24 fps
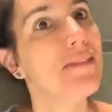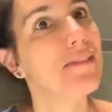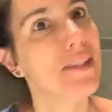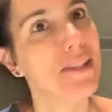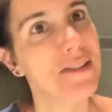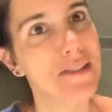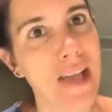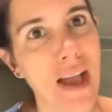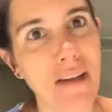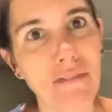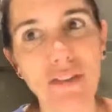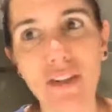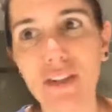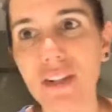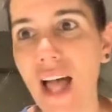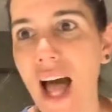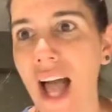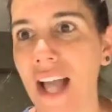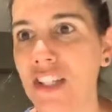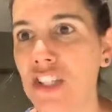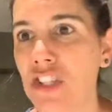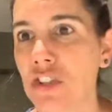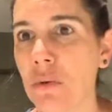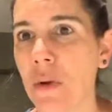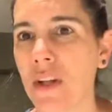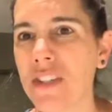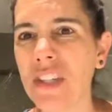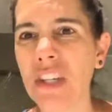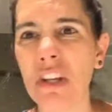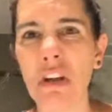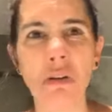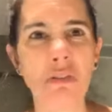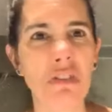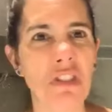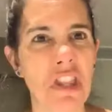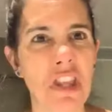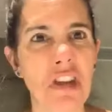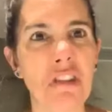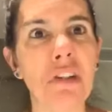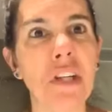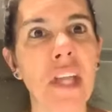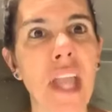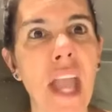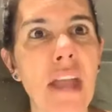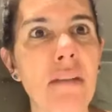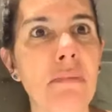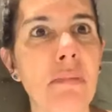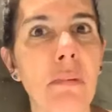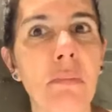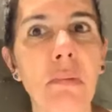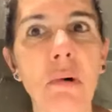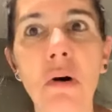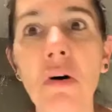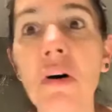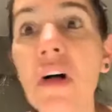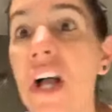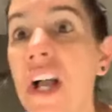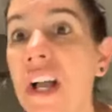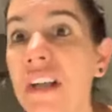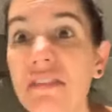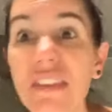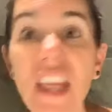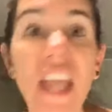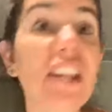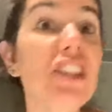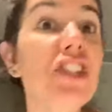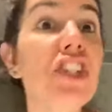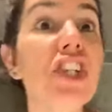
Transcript: The devil lies to us and goes, they're capable. They